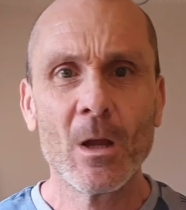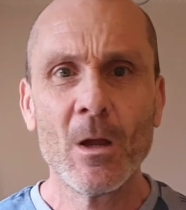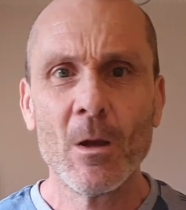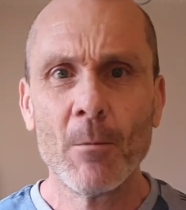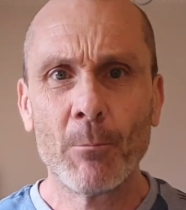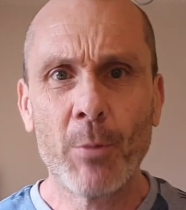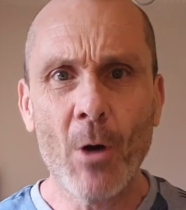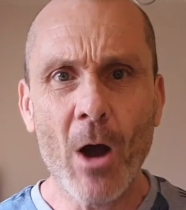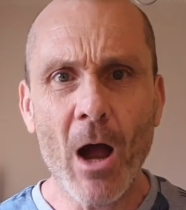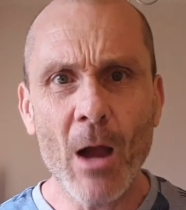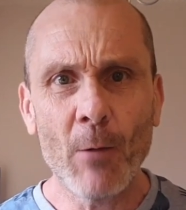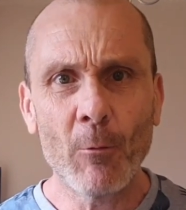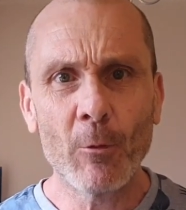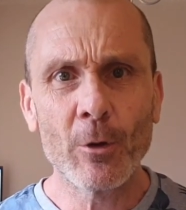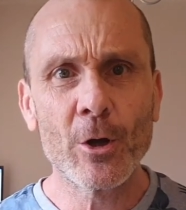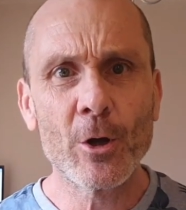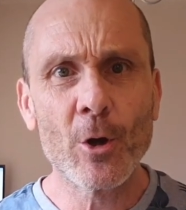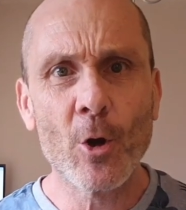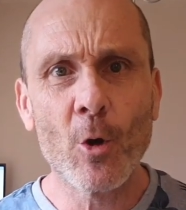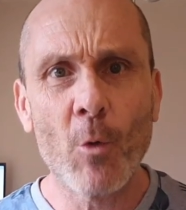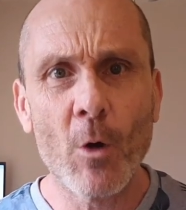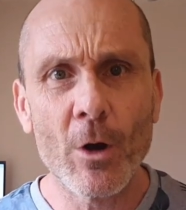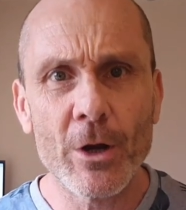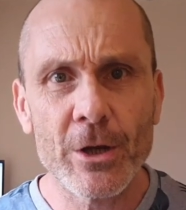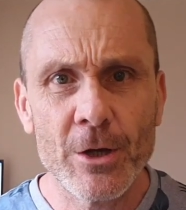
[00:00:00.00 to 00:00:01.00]
But I want to
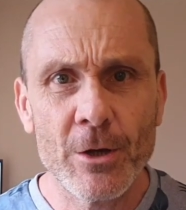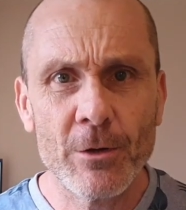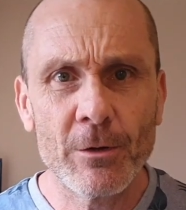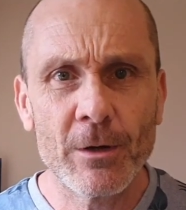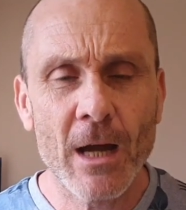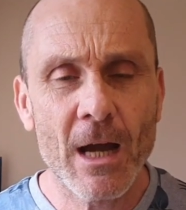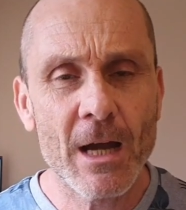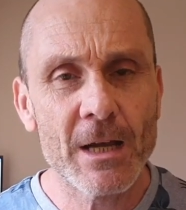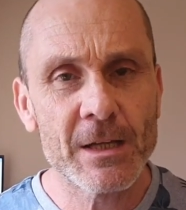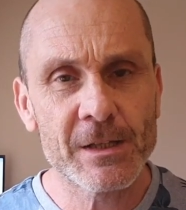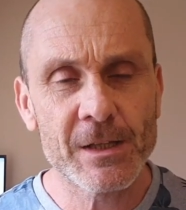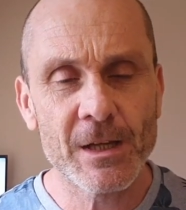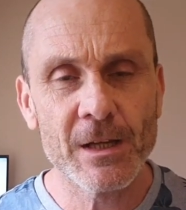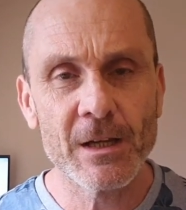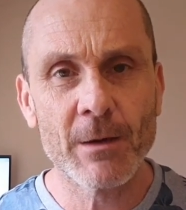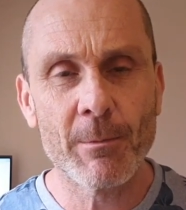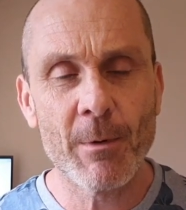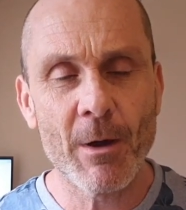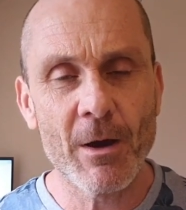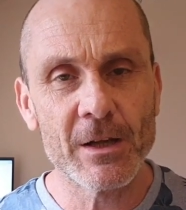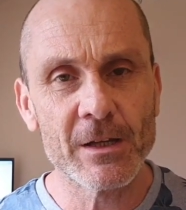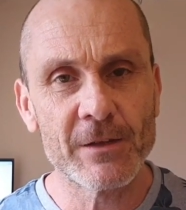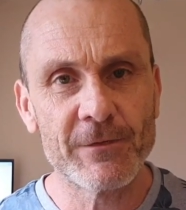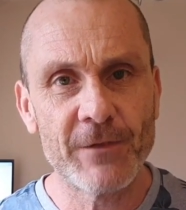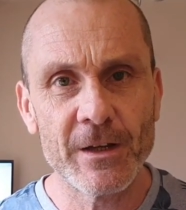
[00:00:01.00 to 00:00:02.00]
know what you guys think
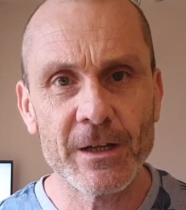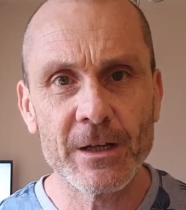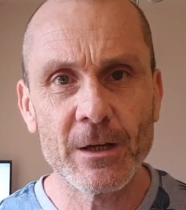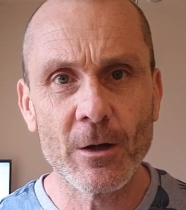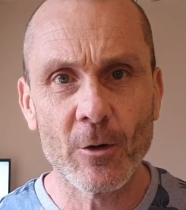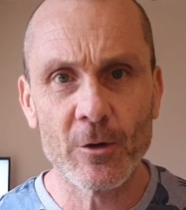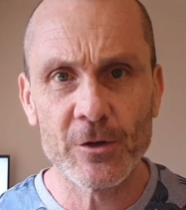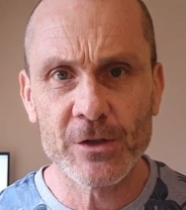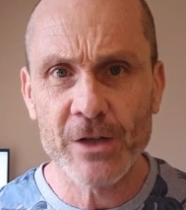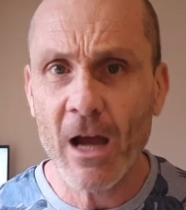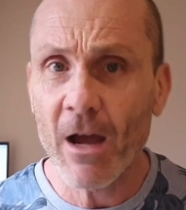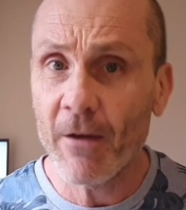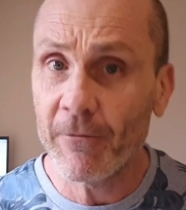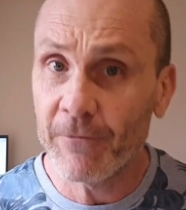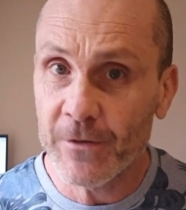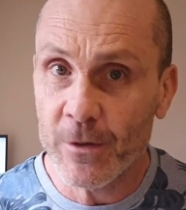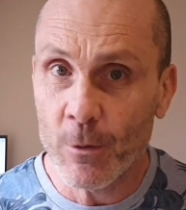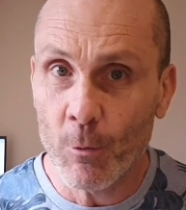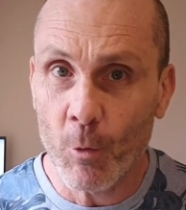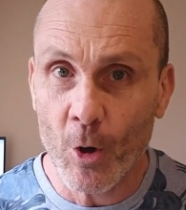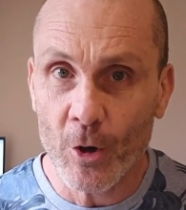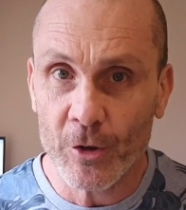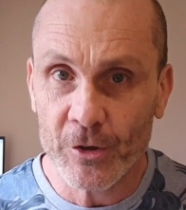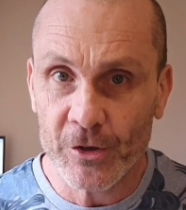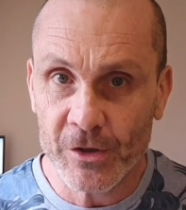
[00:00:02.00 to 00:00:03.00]
about his videos. Have you
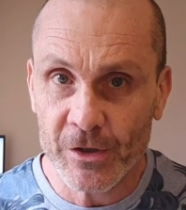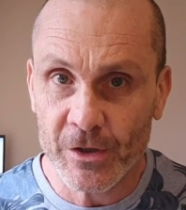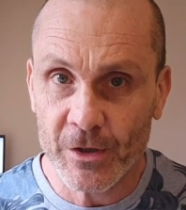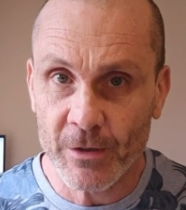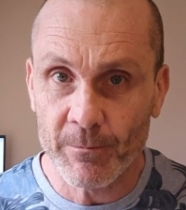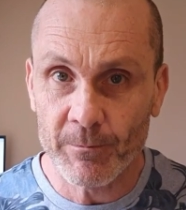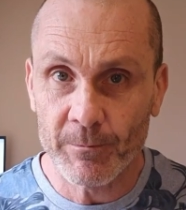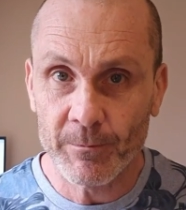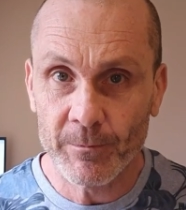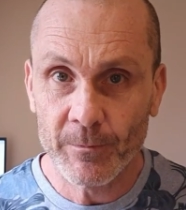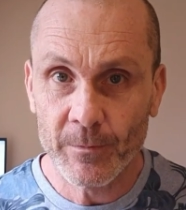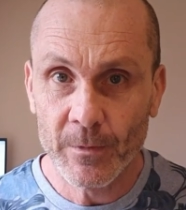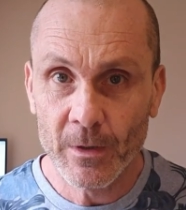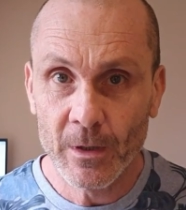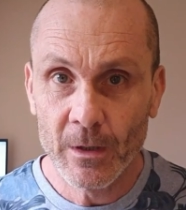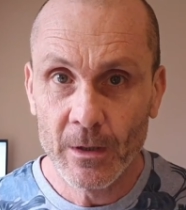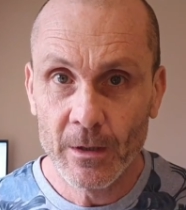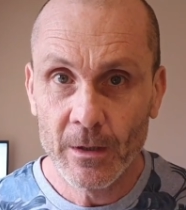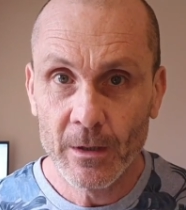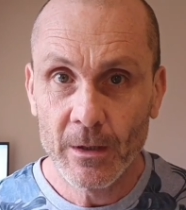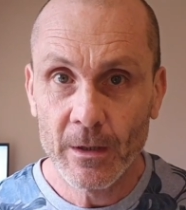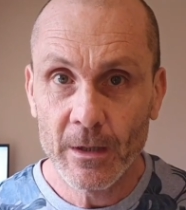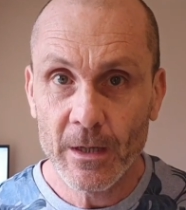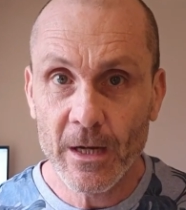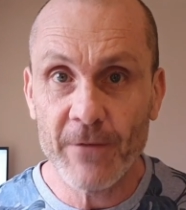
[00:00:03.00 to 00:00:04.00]
watched them?
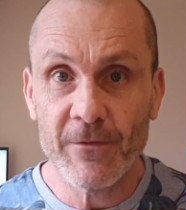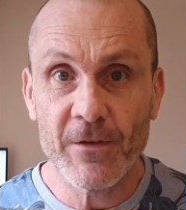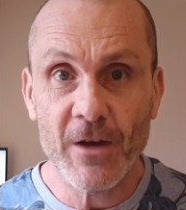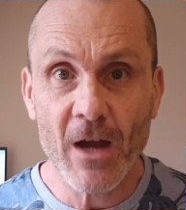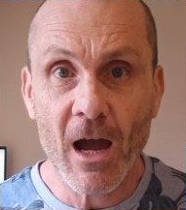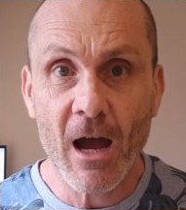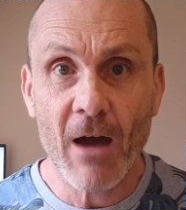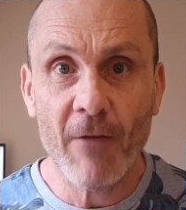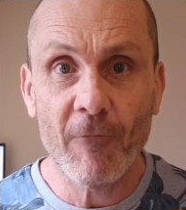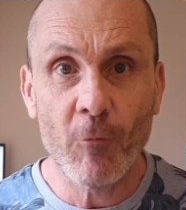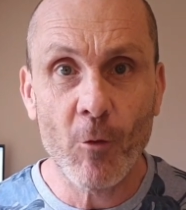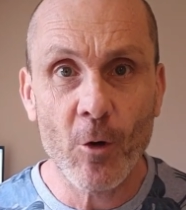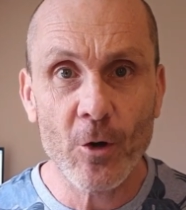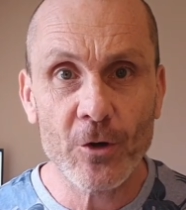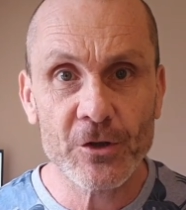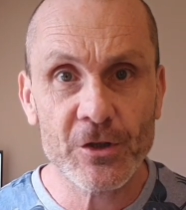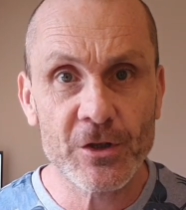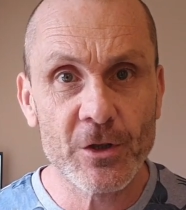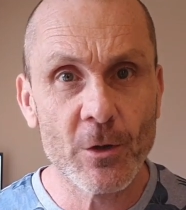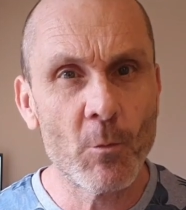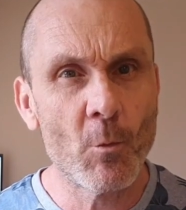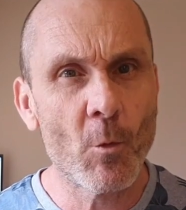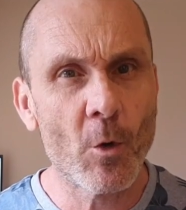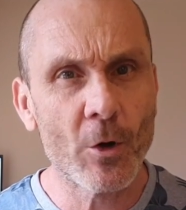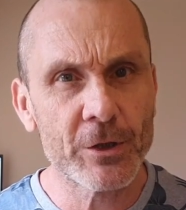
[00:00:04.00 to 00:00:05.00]
If you have watched
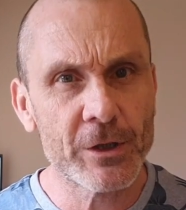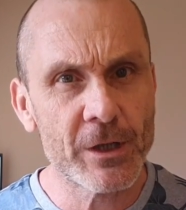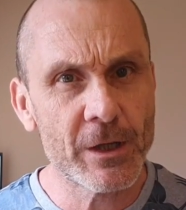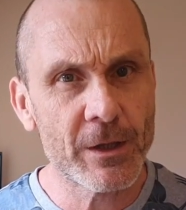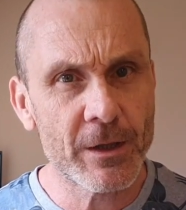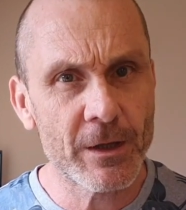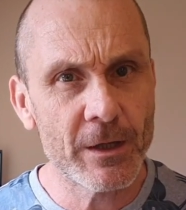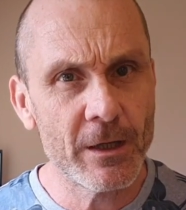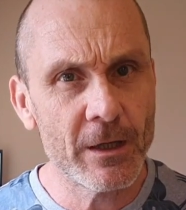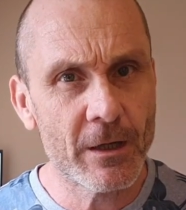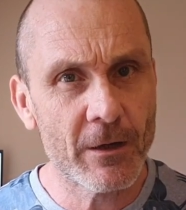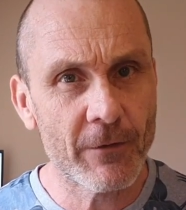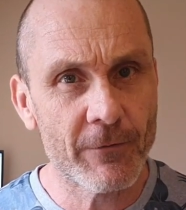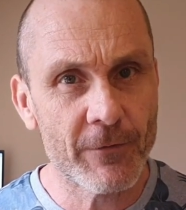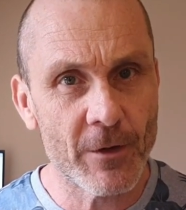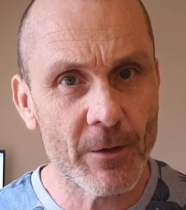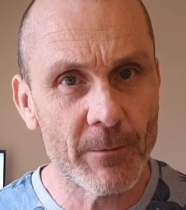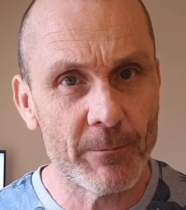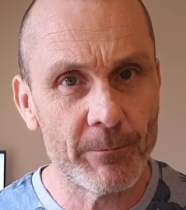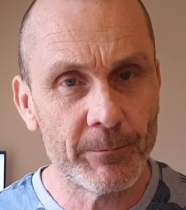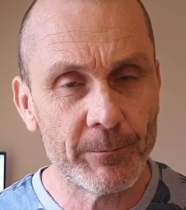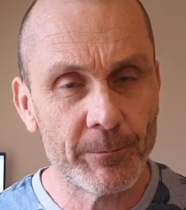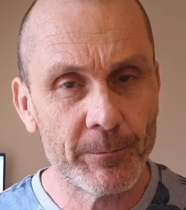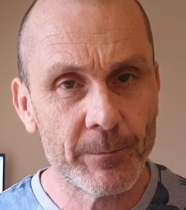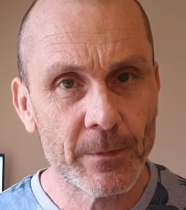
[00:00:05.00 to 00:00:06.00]
them, what do you think of
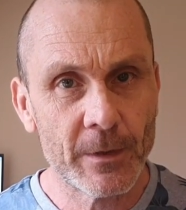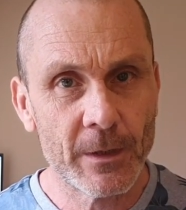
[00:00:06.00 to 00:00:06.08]
them?